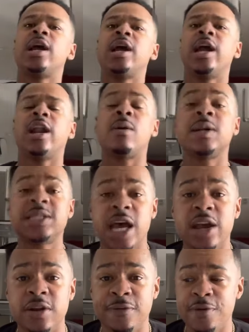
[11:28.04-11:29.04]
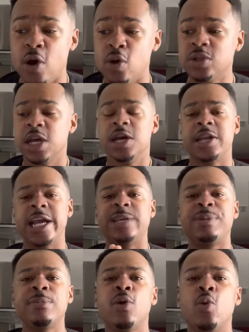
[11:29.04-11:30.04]
And I'm going to tell you, folks, these
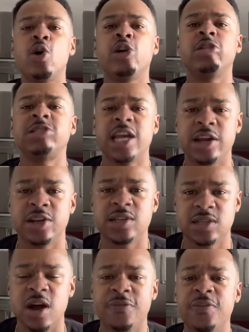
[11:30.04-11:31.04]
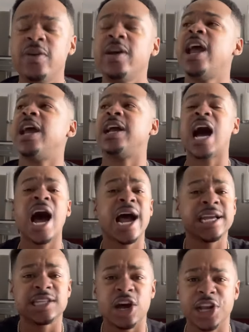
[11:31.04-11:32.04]
people will continue to suffer and
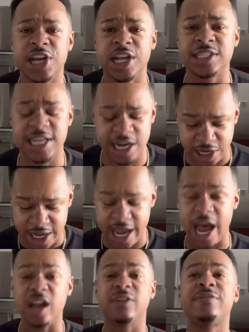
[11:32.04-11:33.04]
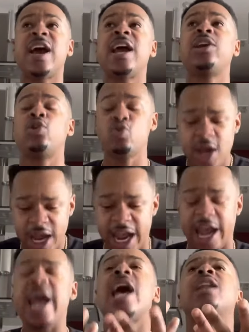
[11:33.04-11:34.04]
God is going to continue to elevate you
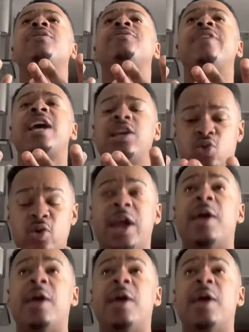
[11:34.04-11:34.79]
and elevate you